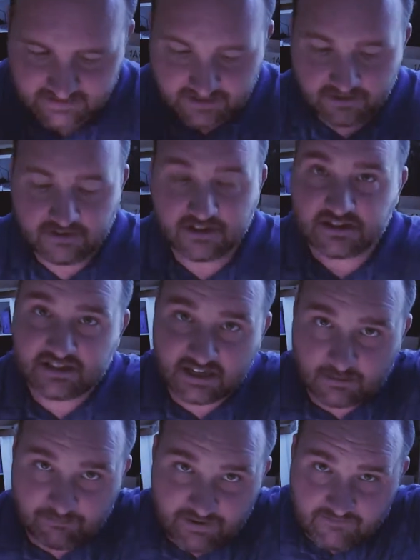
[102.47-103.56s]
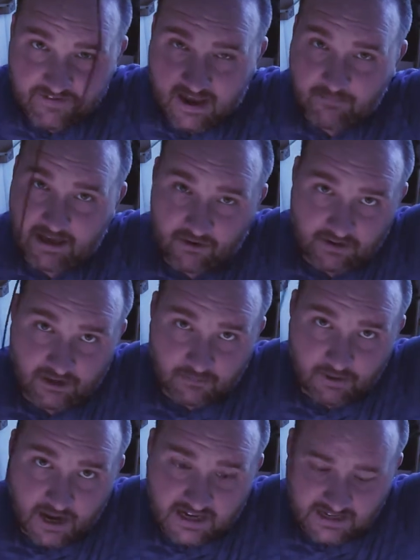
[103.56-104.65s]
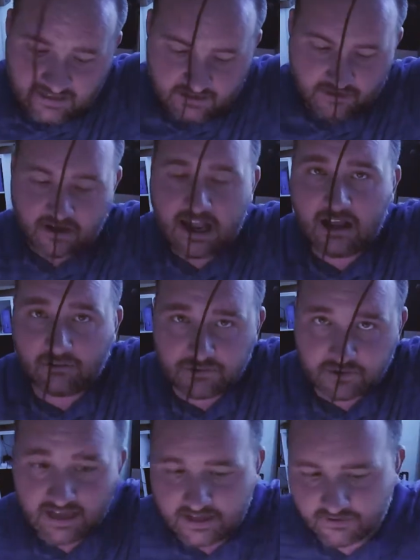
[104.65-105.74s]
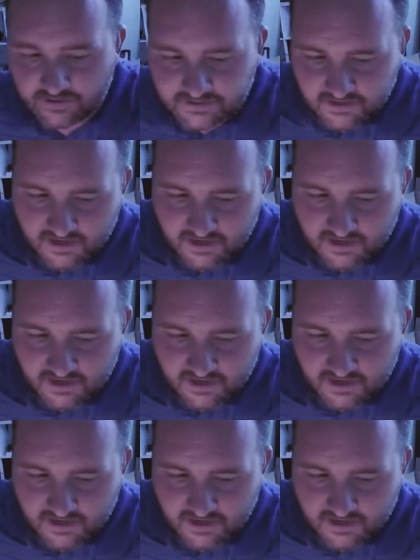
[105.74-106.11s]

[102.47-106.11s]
Then you can just stick a big fat battery in your pocket, your goggles are lighter, and it's